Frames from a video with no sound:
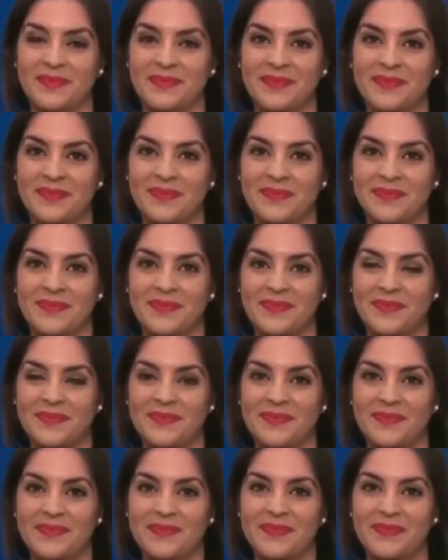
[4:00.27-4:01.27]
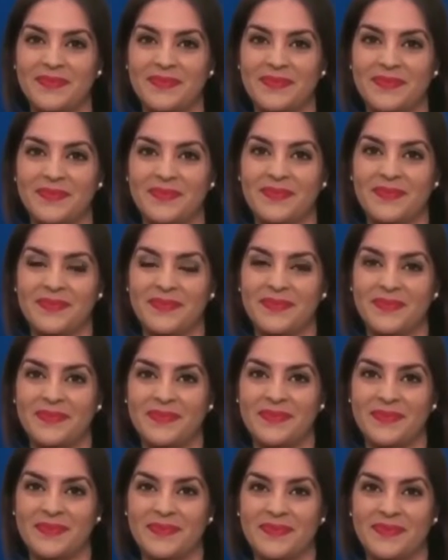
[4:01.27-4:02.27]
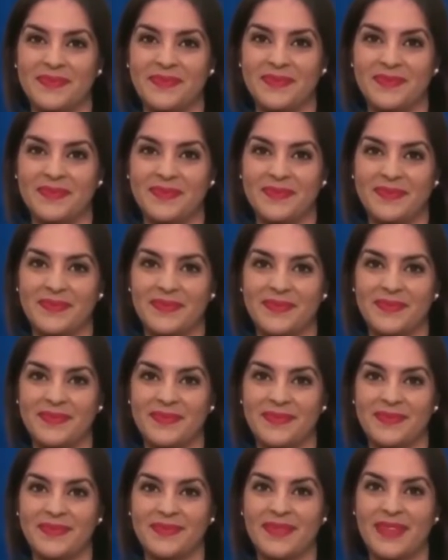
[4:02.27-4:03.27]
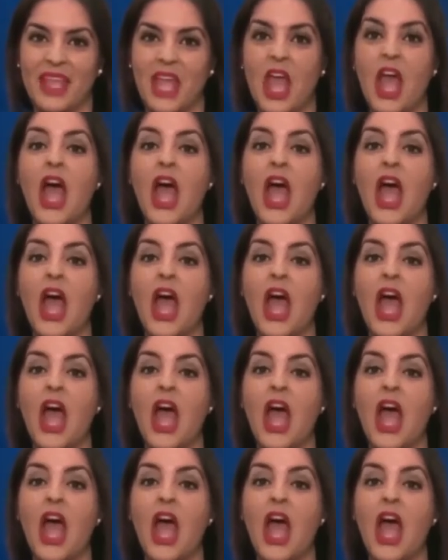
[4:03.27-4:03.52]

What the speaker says: No words are spoken by the person on screen.